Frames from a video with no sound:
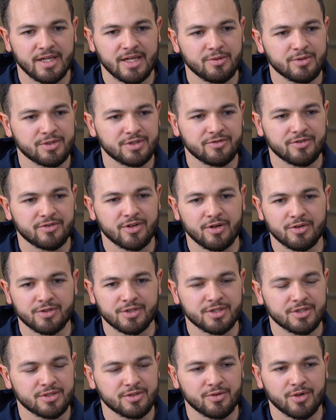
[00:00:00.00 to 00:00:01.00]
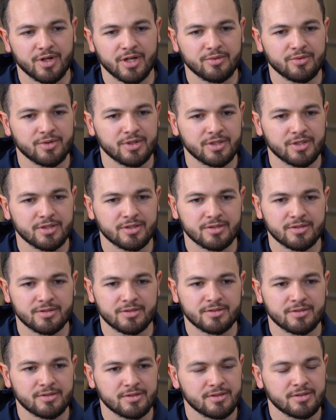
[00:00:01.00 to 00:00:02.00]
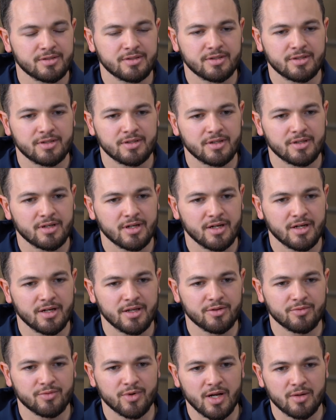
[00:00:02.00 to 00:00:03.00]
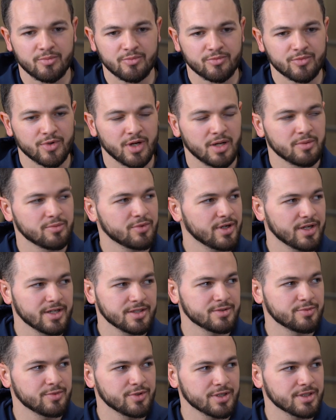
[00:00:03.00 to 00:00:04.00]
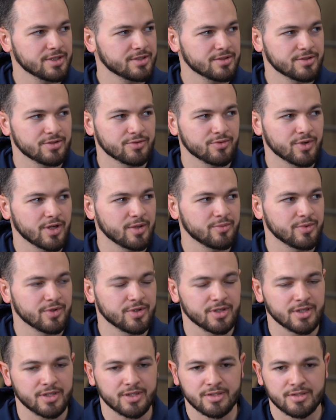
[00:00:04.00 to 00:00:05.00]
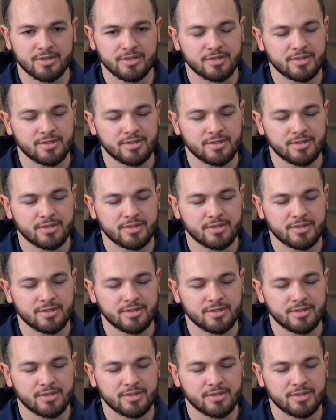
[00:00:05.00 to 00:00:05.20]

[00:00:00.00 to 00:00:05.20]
Language of Coaching is a great one. The Rob Gray's book is a great book.